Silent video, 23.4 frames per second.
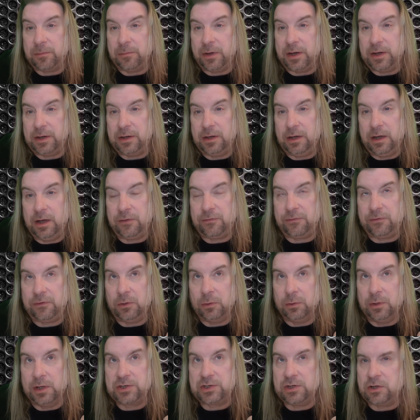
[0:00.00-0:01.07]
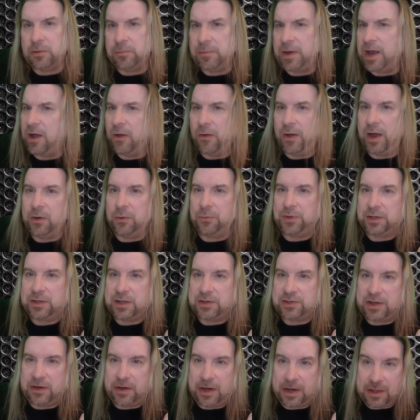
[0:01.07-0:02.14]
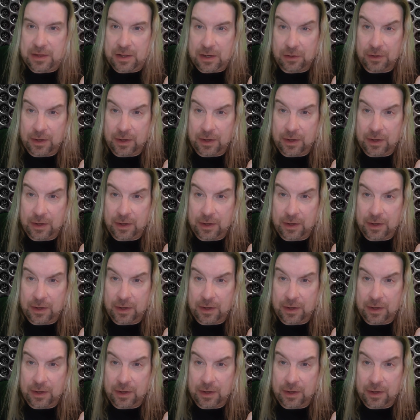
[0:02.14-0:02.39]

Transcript: But if you listen to them now, I don't think they sound anything